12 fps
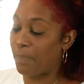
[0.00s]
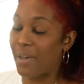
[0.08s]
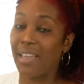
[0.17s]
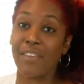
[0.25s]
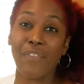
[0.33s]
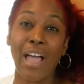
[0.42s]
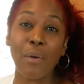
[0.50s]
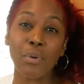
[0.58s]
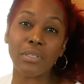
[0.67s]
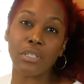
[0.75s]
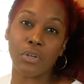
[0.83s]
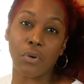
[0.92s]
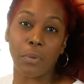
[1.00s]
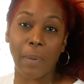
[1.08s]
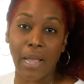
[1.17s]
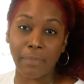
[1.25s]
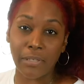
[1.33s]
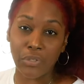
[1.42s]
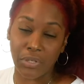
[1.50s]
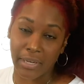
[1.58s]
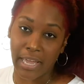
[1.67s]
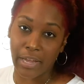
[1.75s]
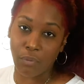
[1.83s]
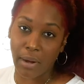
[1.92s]
but if I was to go to pipe this on a
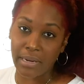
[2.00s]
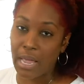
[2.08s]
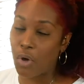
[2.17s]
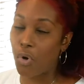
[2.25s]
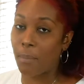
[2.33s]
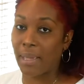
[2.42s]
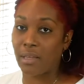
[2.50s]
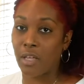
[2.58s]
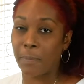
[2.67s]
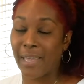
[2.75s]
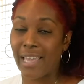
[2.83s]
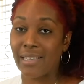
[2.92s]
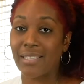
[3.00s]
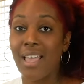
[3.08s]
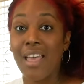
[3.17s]
cake right now or my cupcakes,